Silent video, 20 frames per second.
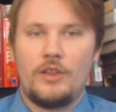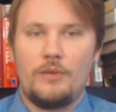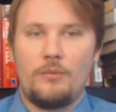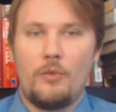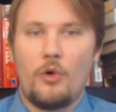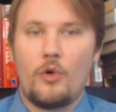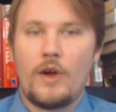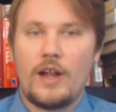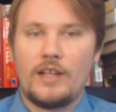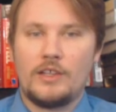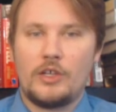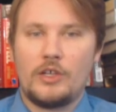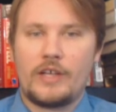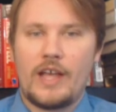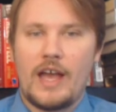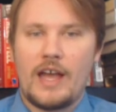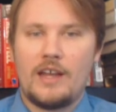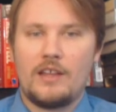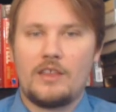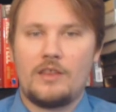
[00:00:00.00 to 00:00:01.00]
The more I
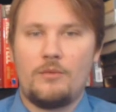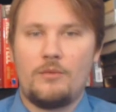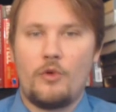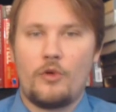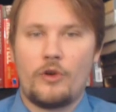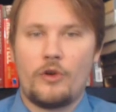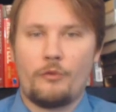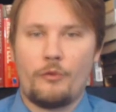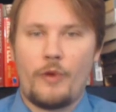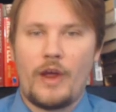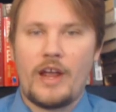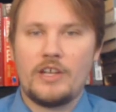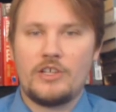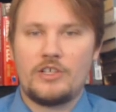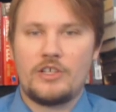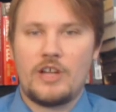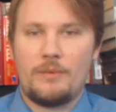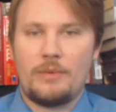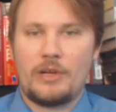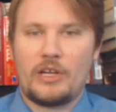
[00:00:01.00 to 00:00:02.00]
look at it, the more
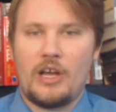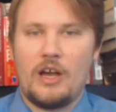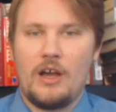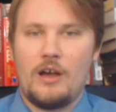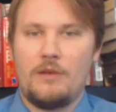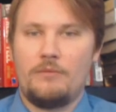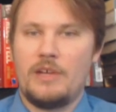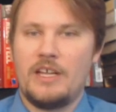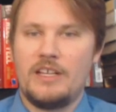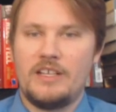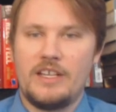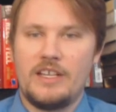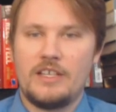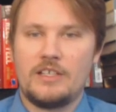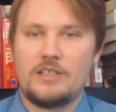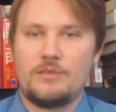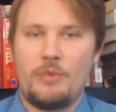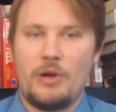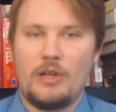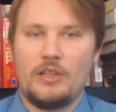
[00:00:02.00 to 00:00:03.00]
enraged I become. It
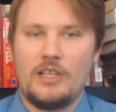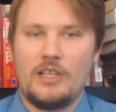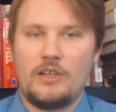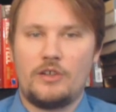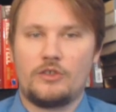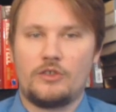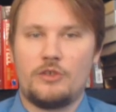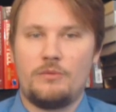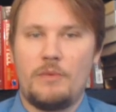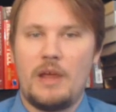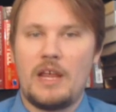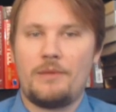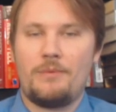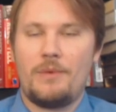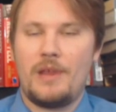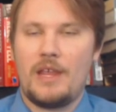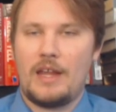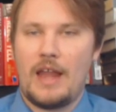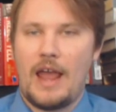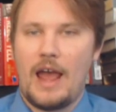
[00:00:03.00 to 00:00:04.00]
needs but little to
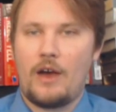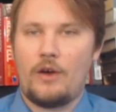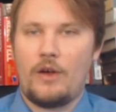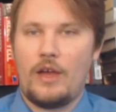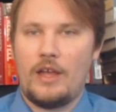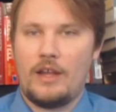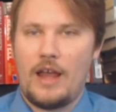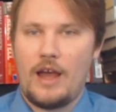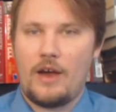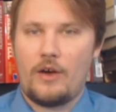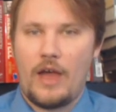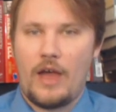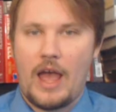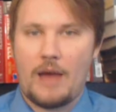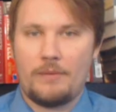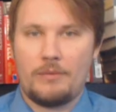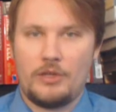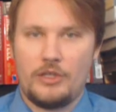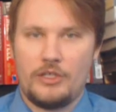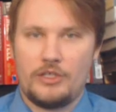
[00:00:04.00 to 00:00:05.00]
make me an out-and-out
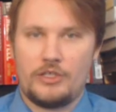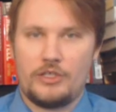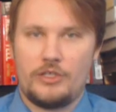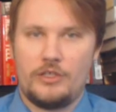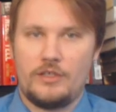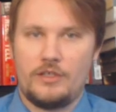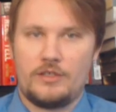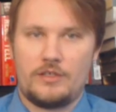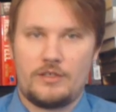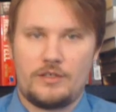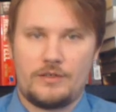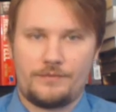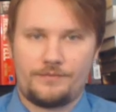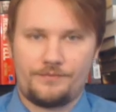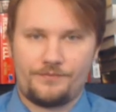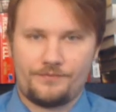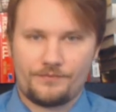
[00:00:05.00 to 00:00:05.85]
abolitionist.